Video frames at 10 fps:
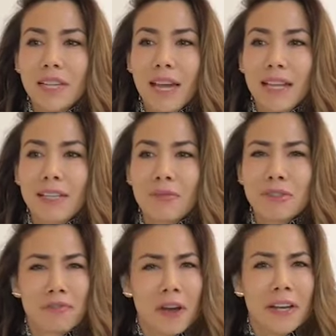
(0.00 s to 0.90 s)
And it
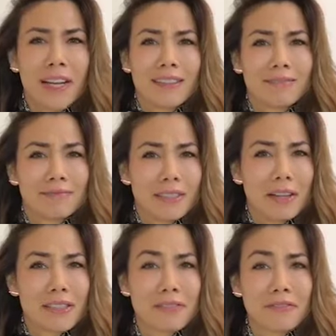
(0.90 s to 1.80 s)
was funny.
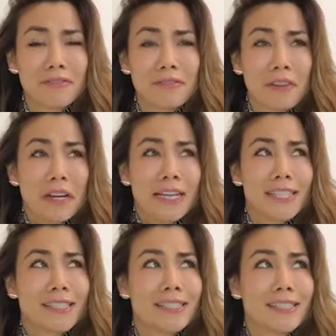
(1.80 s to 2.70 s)
Lots of
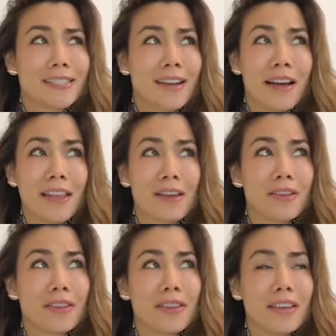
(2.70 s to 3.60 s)
funniness. I
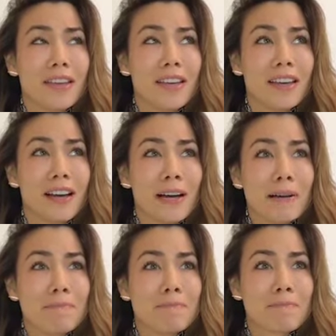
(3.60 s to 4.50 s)
thought
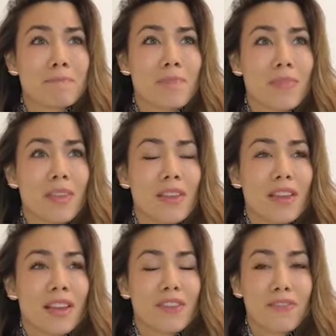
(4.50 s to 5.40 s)
the
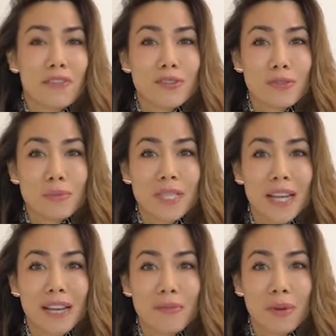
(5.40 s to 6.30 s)
first group
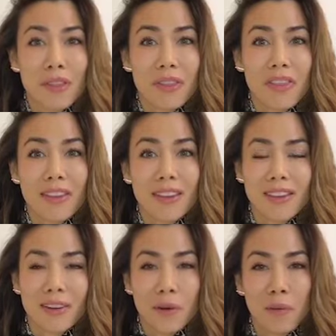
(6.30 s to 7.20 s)
date with the,
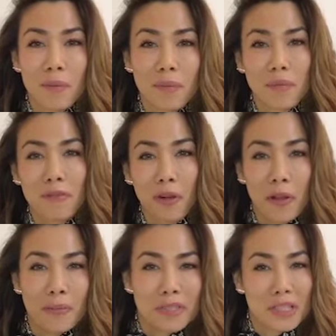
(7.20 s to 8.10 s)
you know,
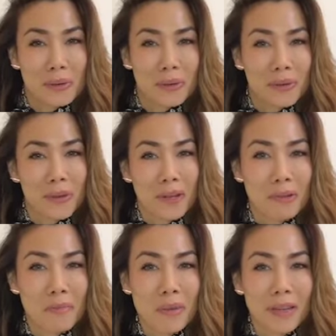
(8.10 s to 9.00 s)
father material thing
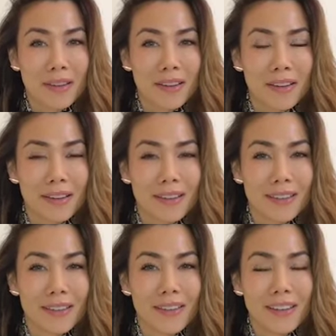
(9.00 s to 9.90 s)
with Mila